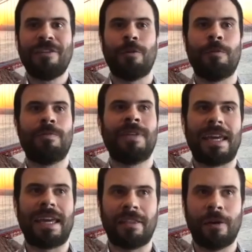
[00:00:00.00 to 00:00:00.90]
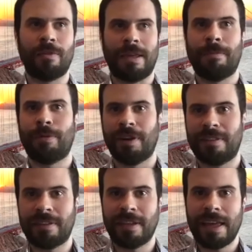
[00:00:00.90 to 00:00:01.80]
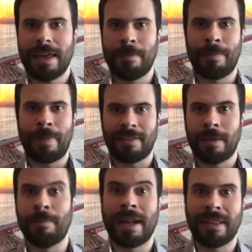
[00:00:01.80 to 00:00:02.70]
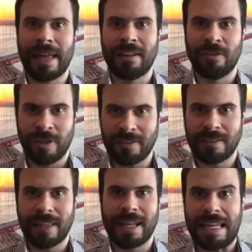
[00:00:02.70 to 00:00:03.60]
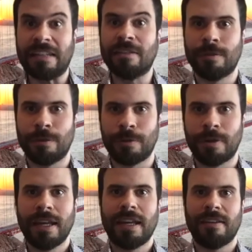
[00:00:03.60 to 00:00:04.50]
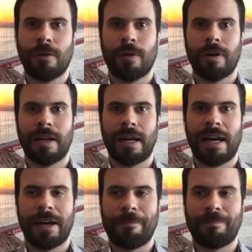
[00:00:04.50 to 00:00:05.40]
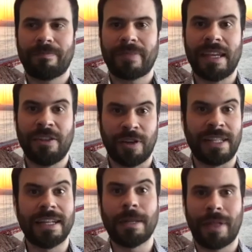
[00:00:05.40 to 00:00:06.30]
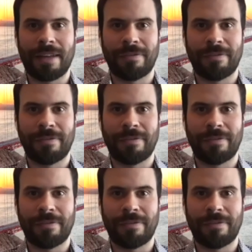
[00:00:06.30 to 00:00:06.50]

So taking those inputs, embedding that, ingesting that into your identity